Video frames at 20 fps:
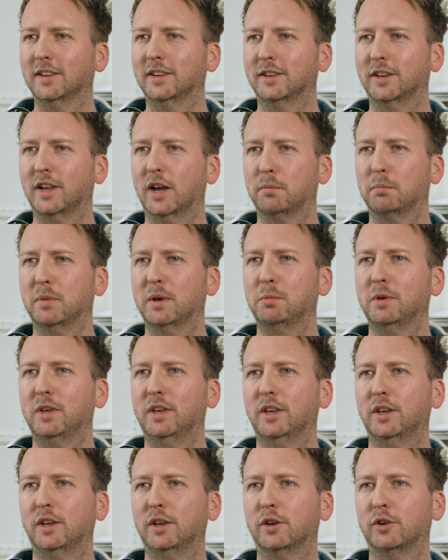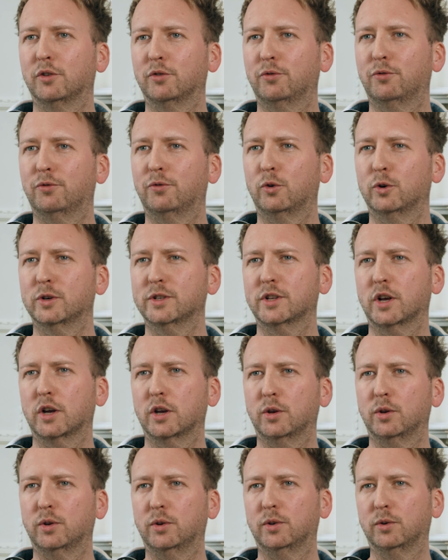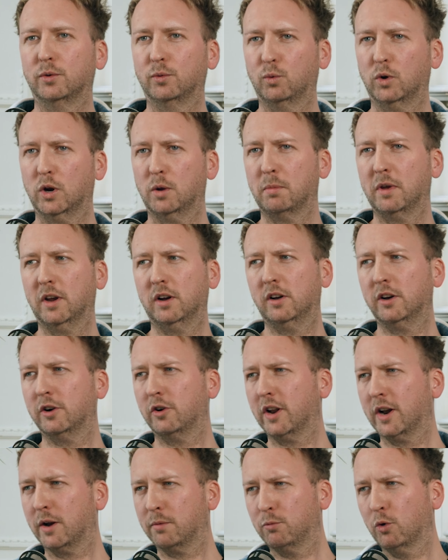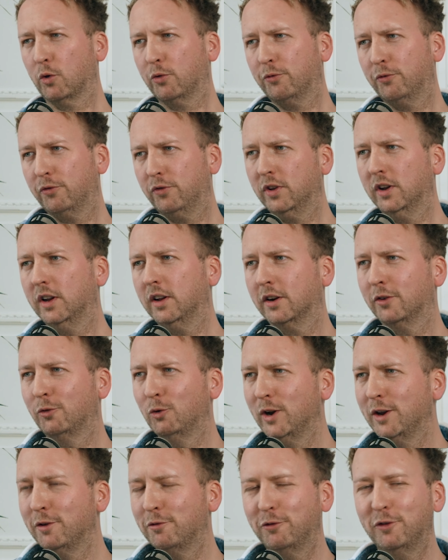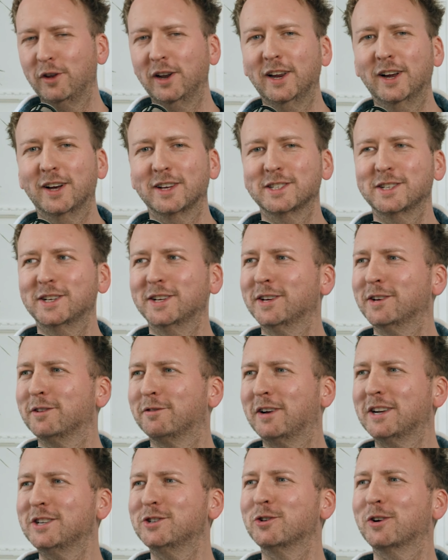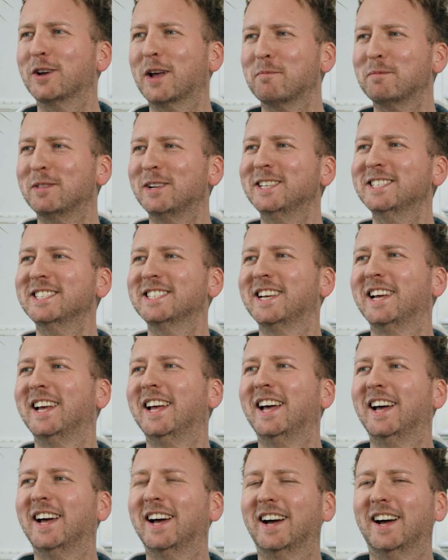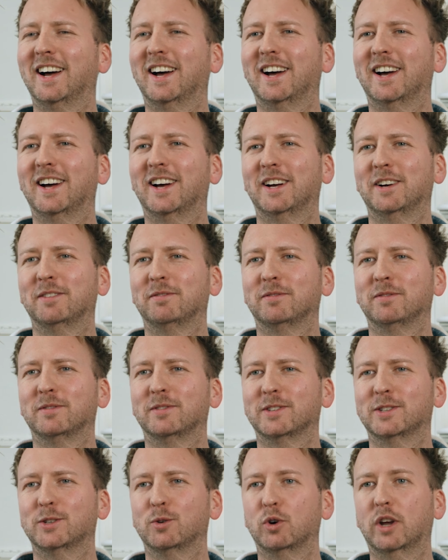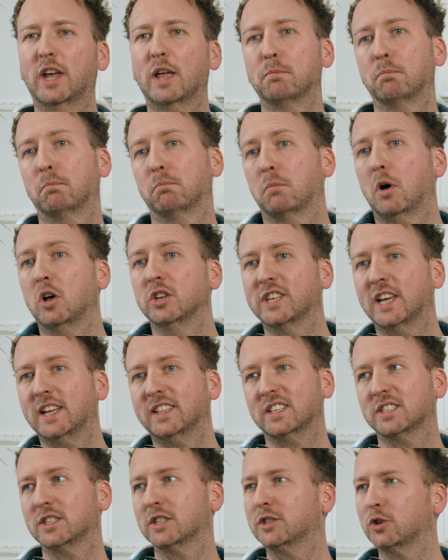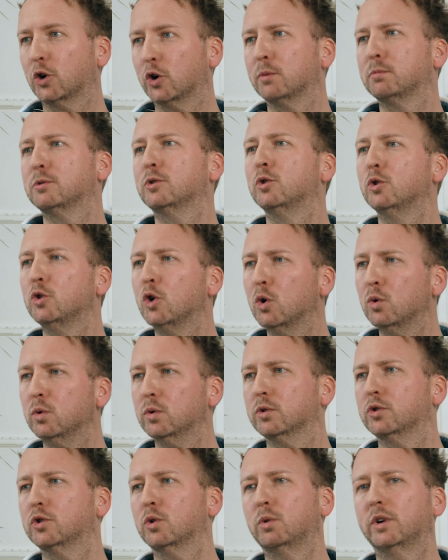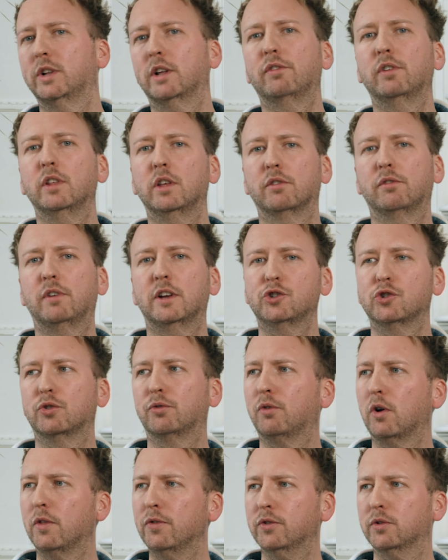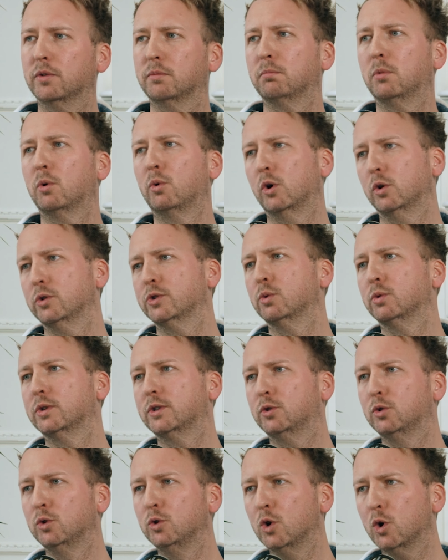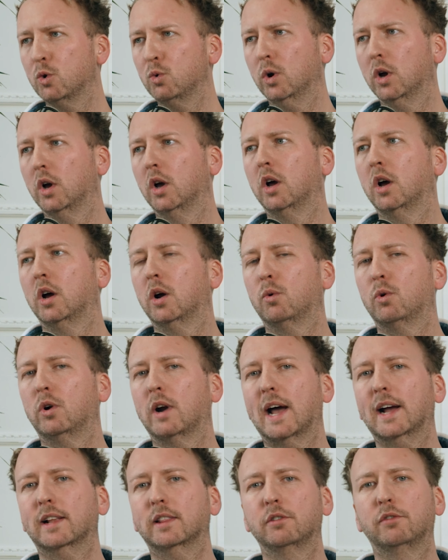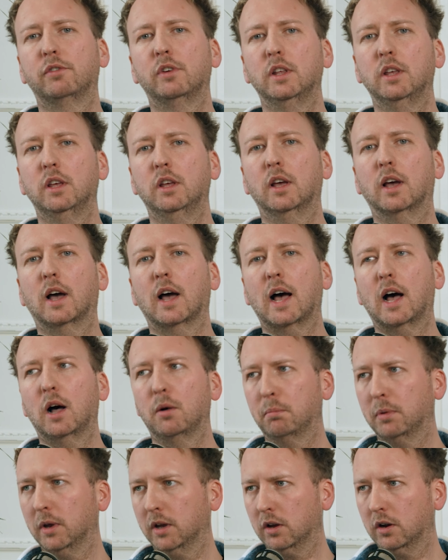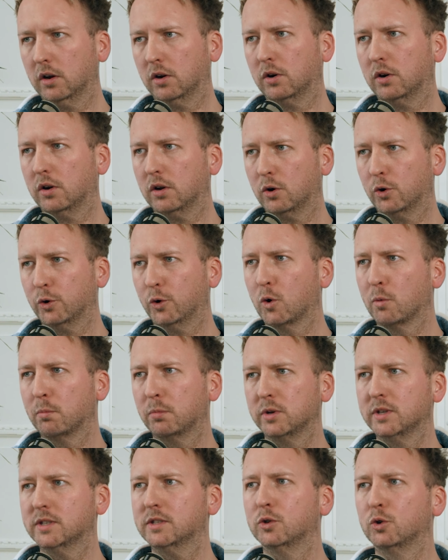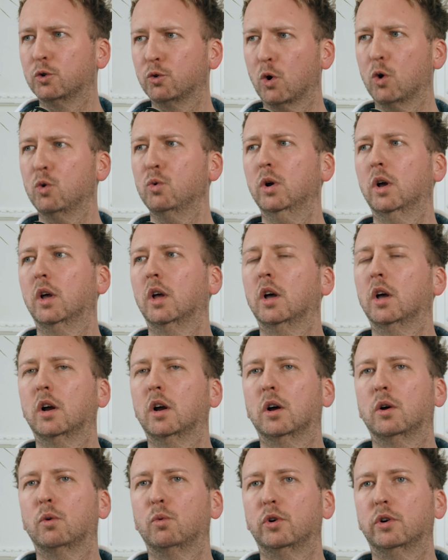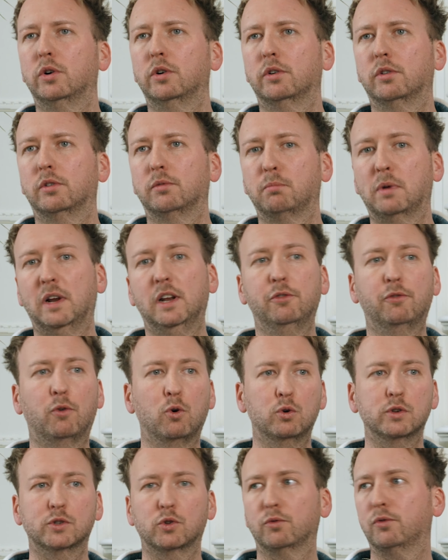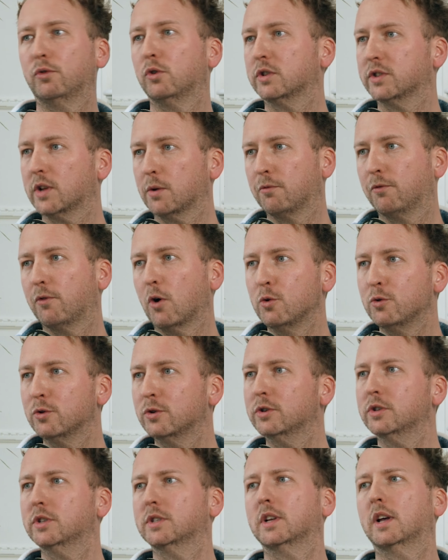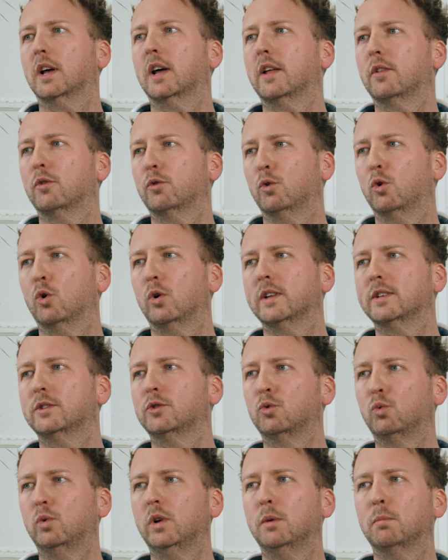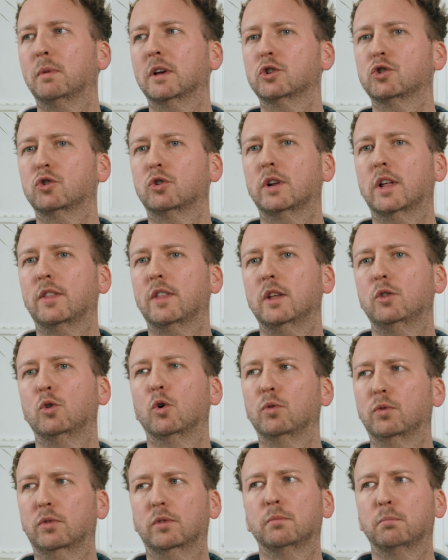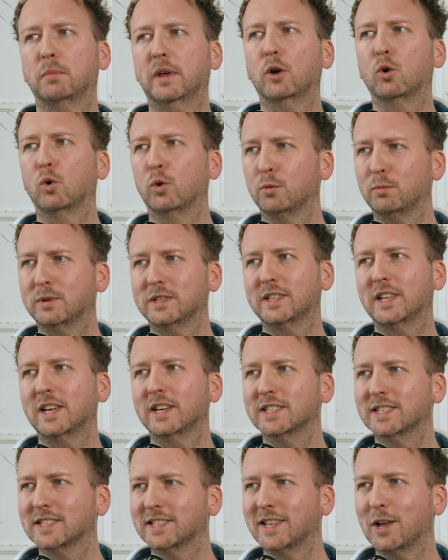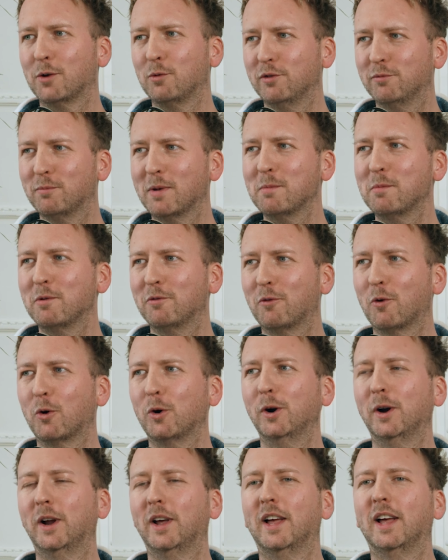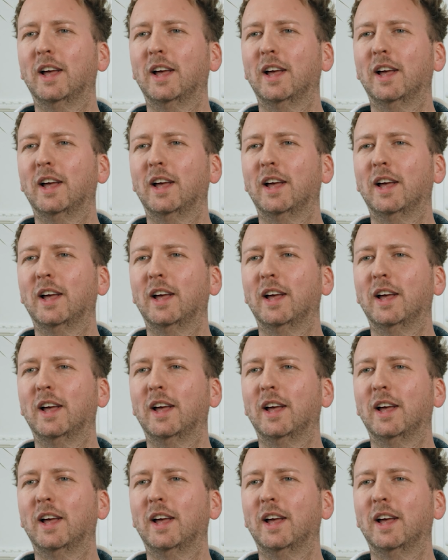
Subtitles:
Yeah, maybe first I want to make clear that I'm not really feeling as a venture capitalist. So again, Miles Ahead is a startup studio, so we're definitely a venture fund, but we're also a studio. We're actively helping our companies to grow. We're mainly focused on first-time founders, and our goal is to really make sure that they don't make all the mistakes that we've made before.